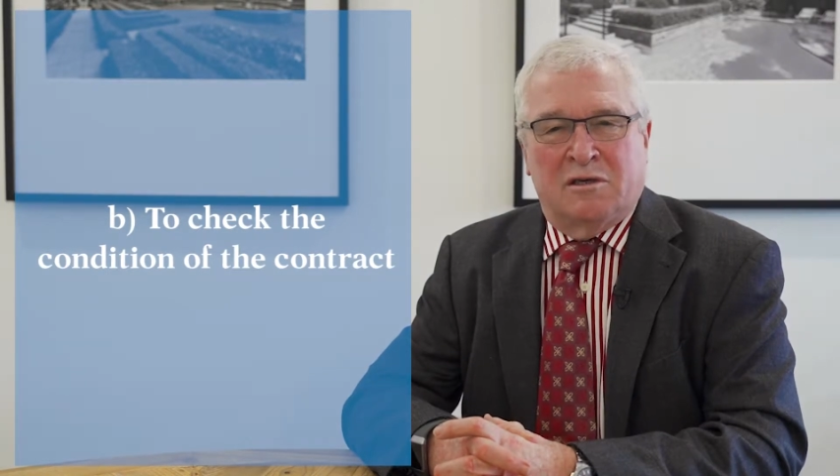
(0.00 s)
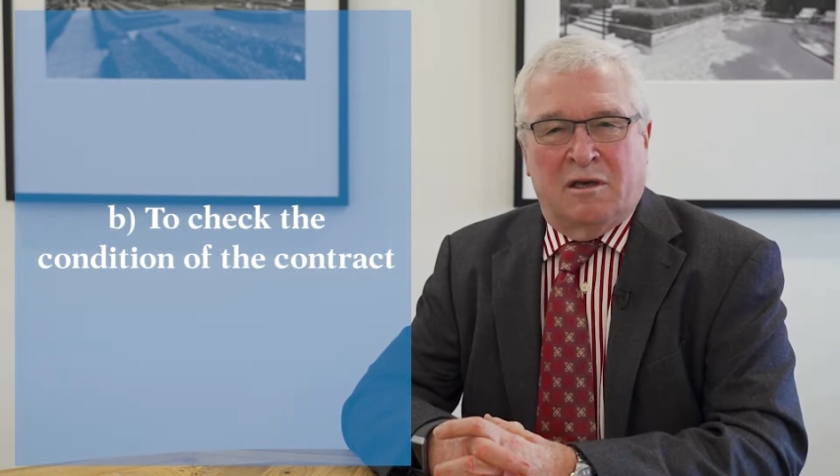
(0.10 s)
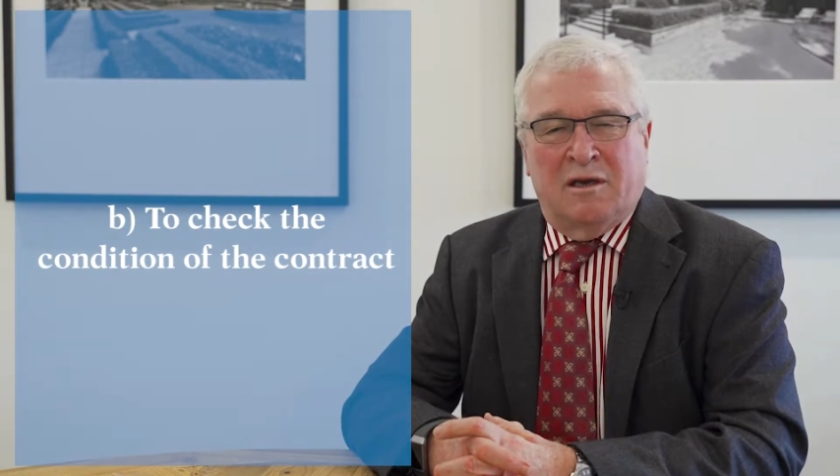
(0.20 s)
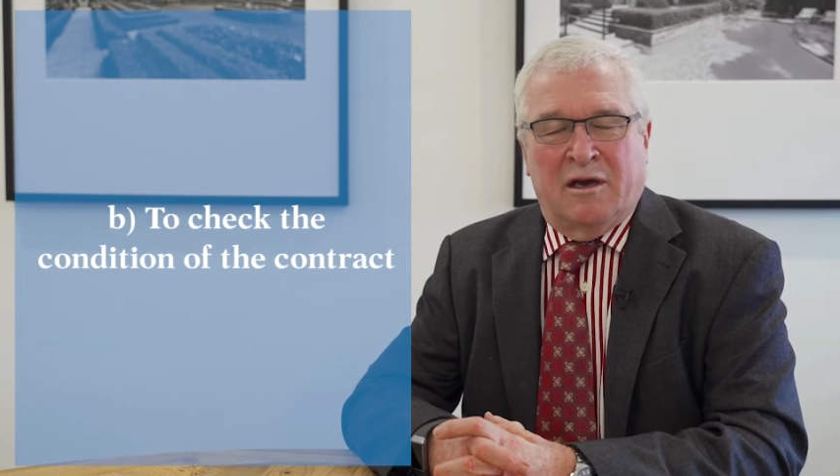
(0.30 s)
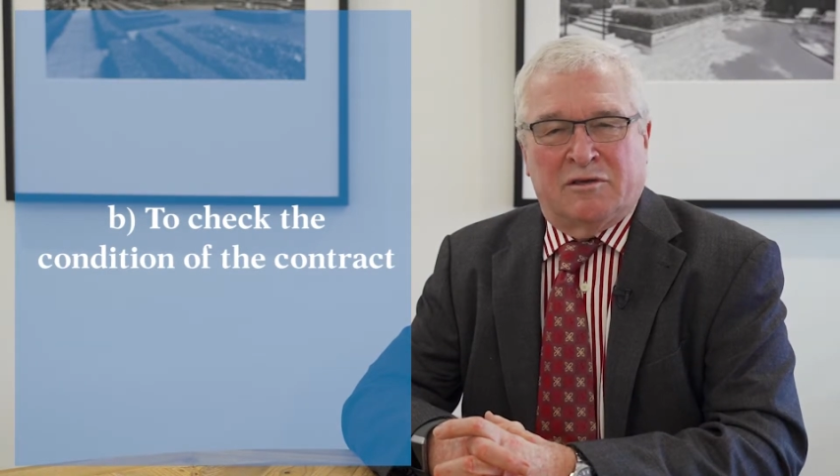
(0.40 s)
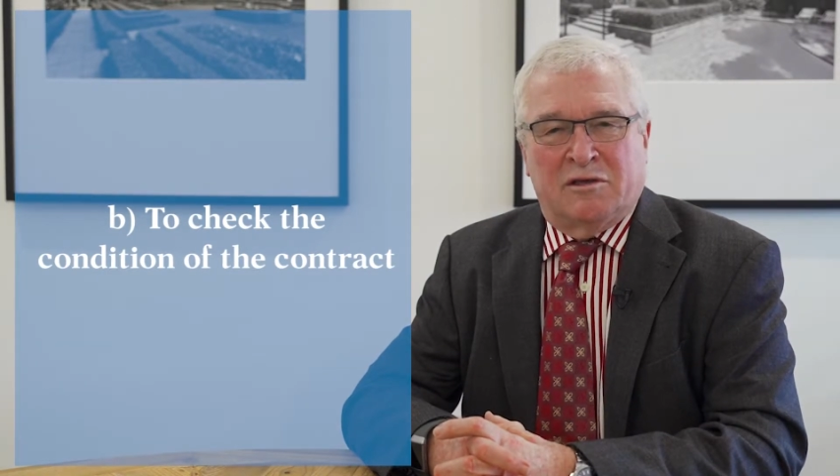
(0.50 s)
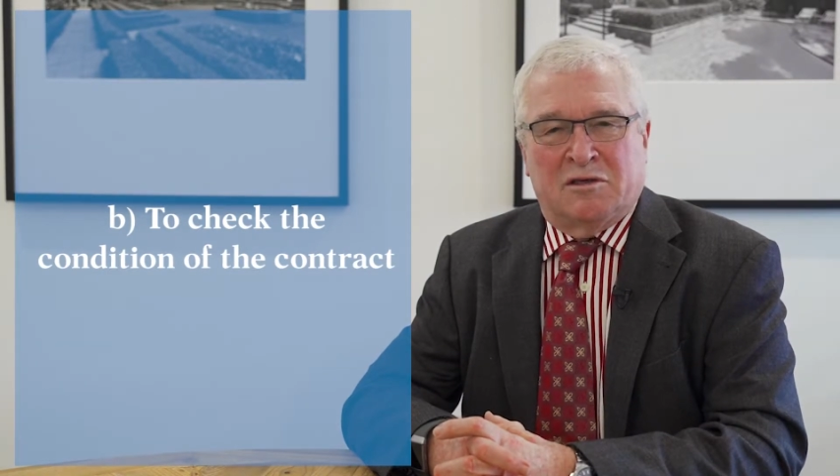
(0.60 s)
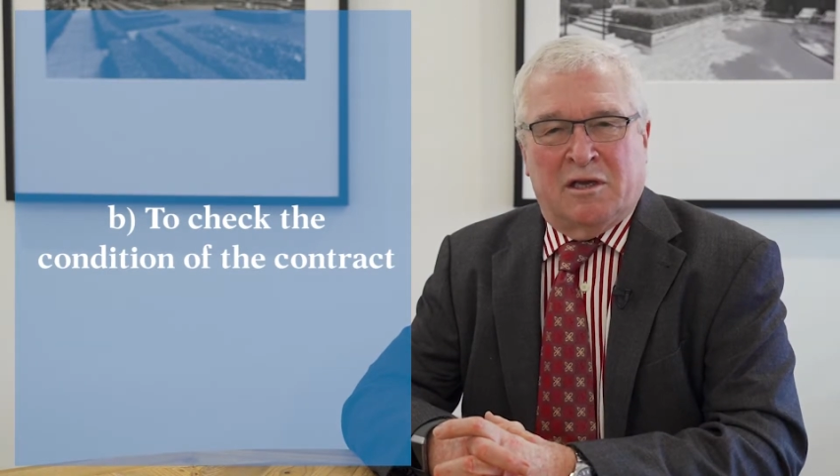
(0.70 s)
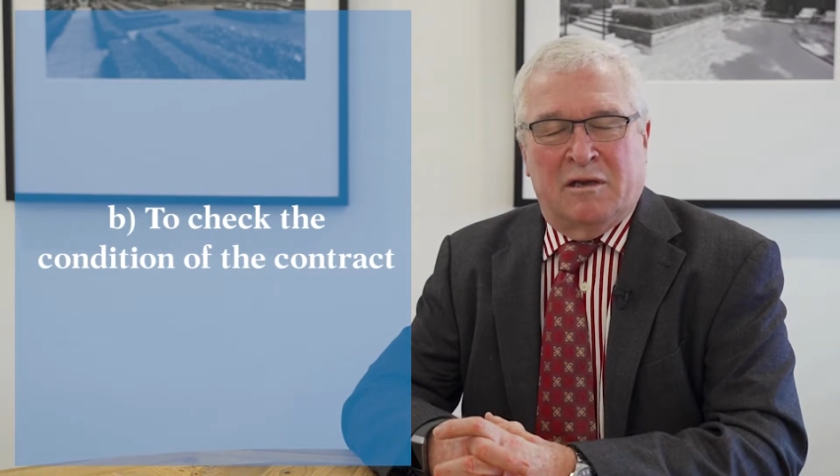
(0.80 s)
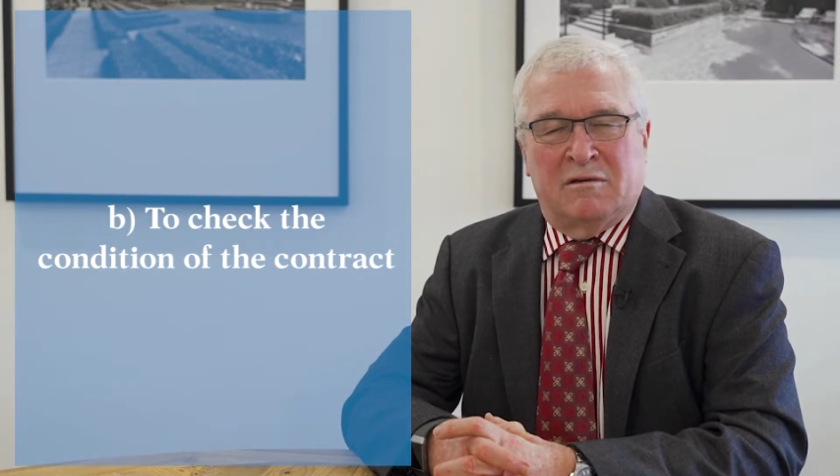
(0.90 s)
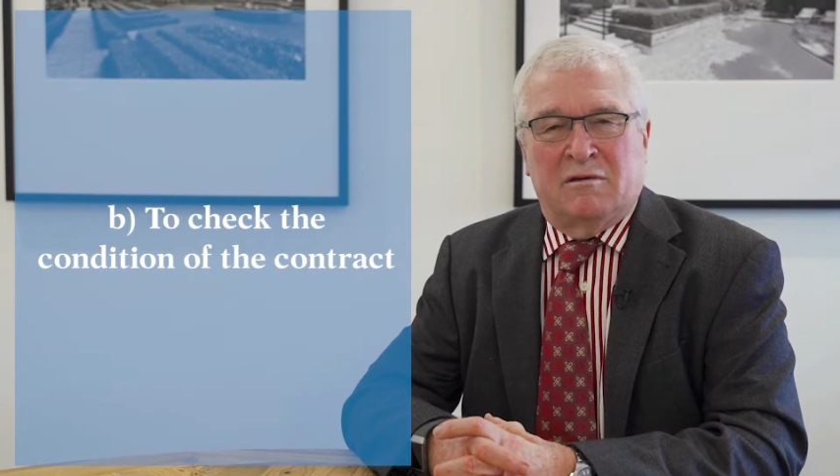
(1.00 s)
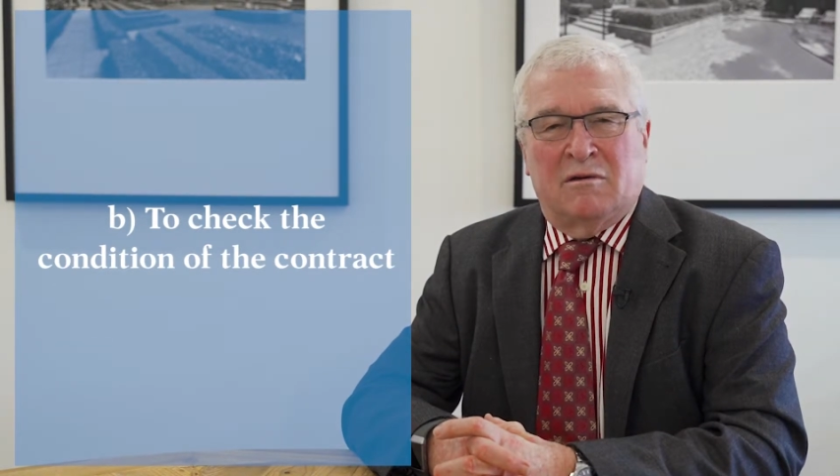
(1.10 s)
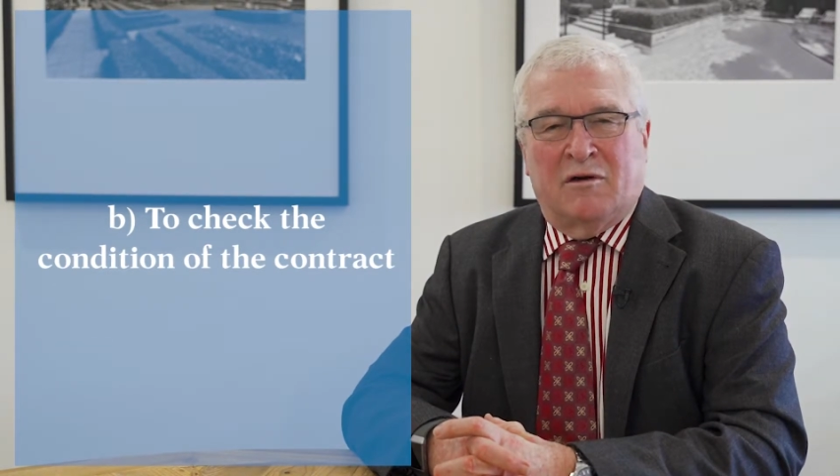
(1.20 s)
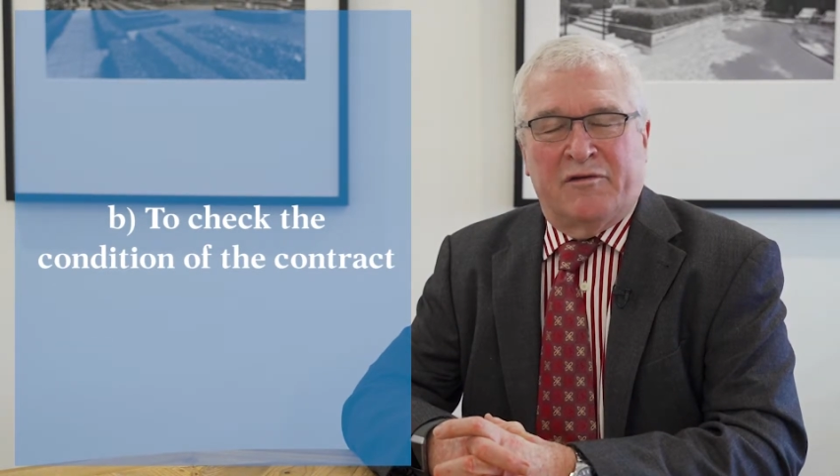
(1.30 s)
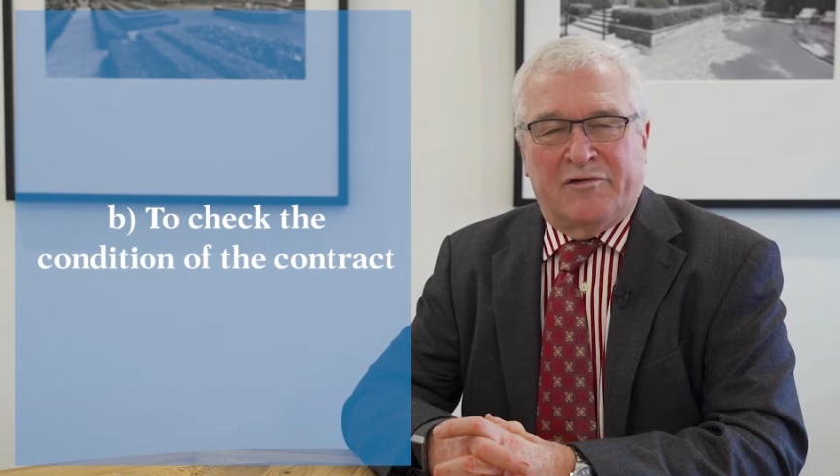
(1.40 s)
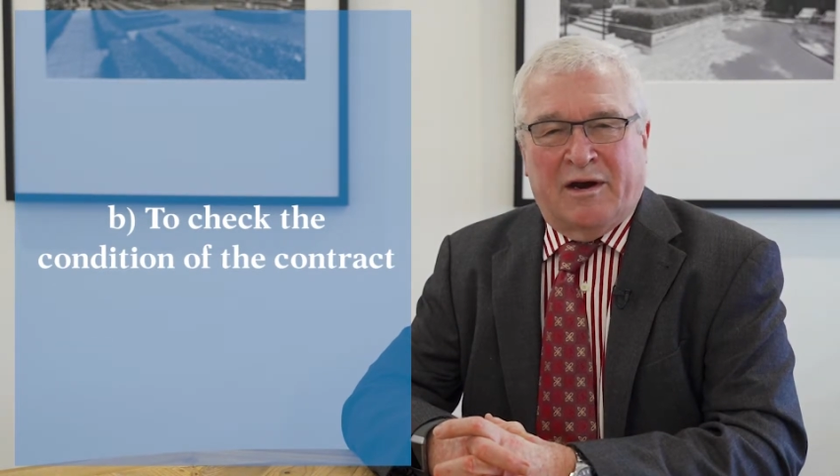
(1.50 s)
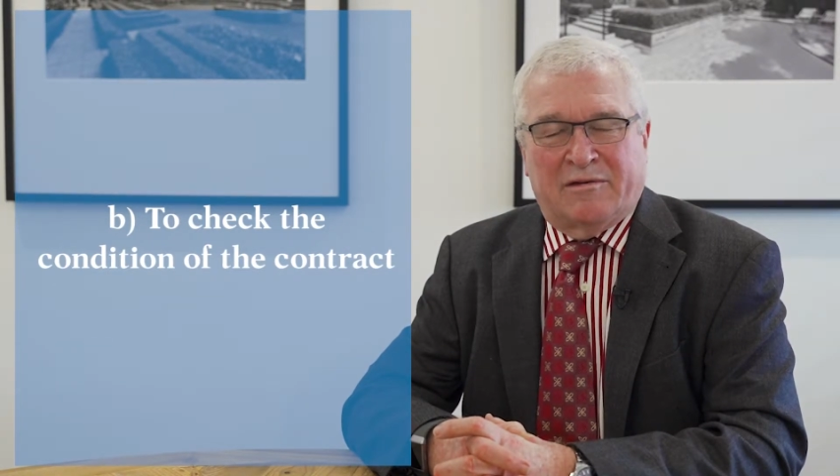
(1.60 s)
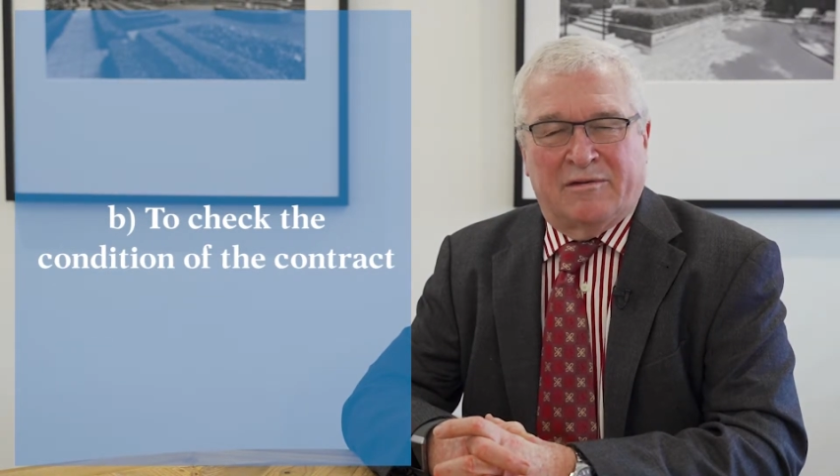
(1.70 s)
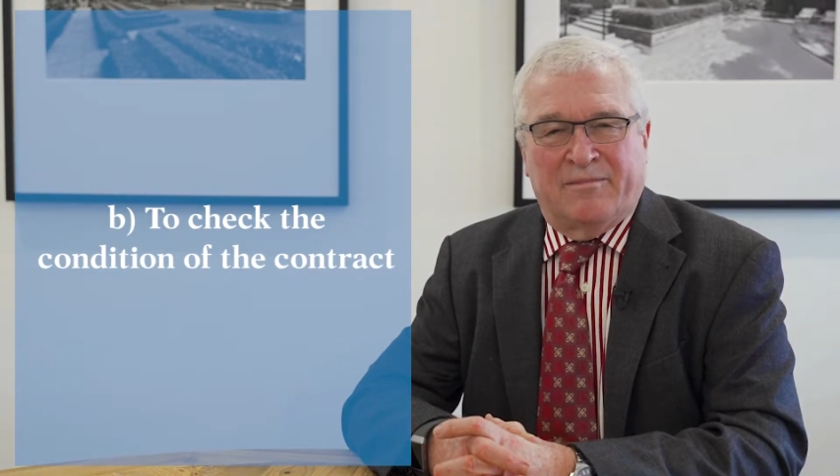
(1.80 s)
thing as a standard contract.